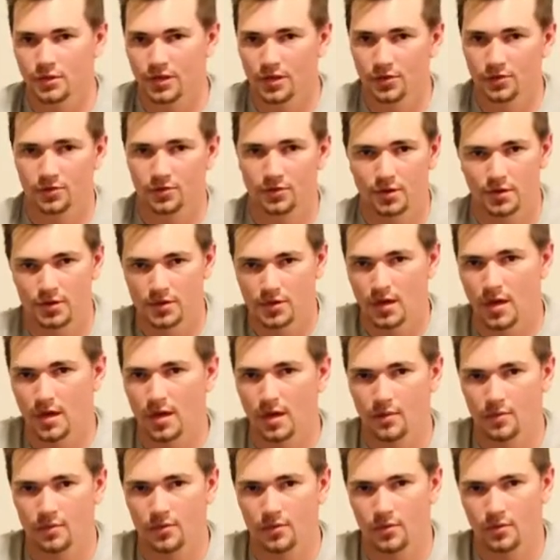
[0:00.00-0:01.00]
either the
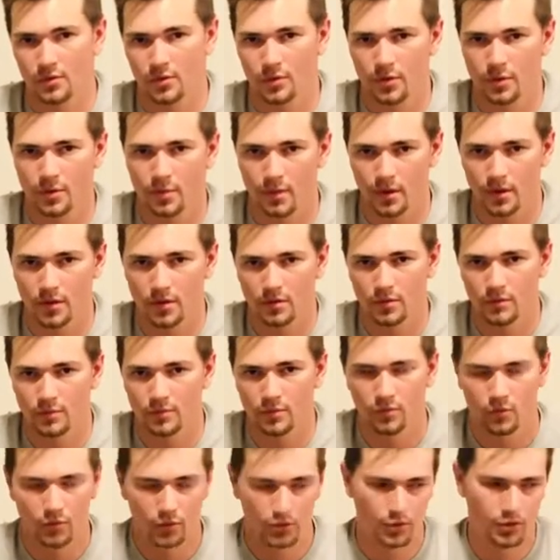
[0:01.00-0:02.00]
top or the
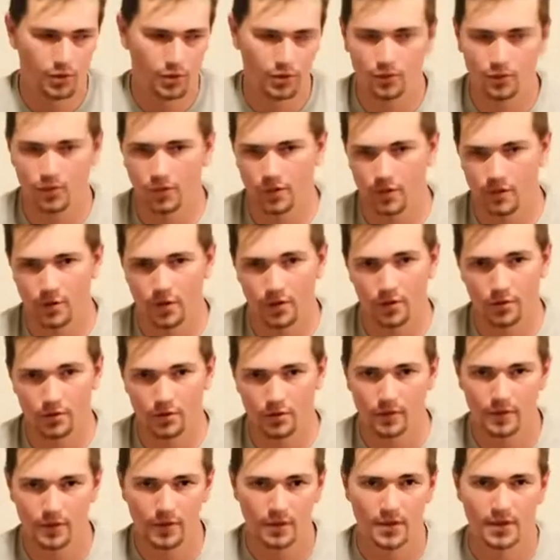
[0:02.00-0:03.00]
bottom, or you could wear
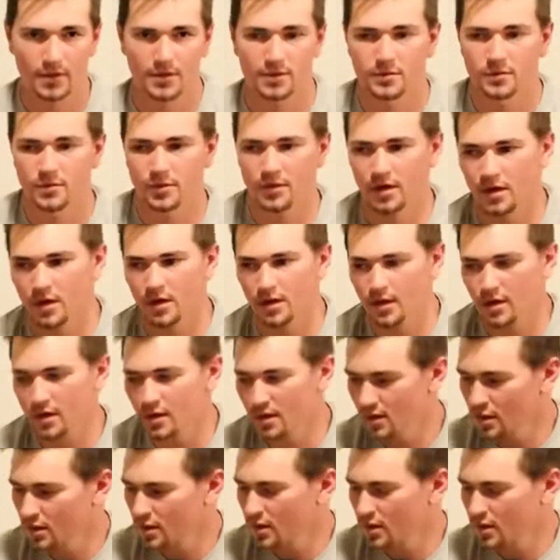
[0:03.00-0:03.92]
both, but it gets pretty hot.